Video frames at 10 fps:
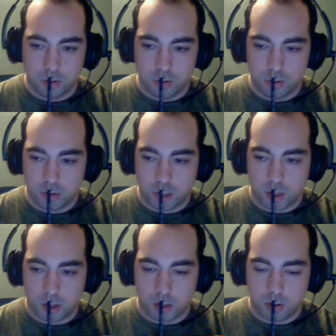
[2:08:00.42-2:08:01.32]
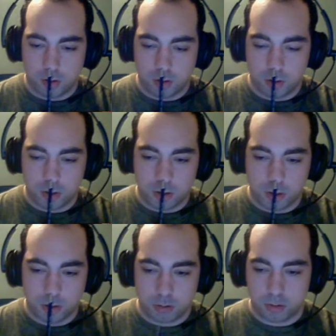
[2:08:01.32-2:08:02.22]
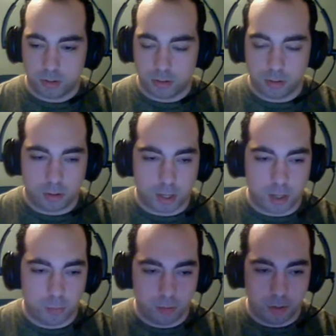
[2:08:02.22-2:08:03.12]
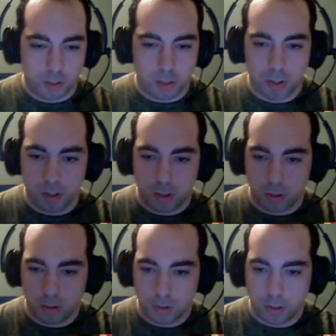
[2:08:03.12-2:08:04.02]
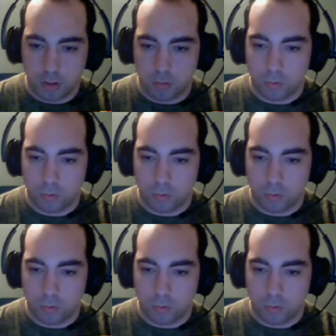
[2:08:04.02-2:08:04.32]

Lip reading: and that would be you,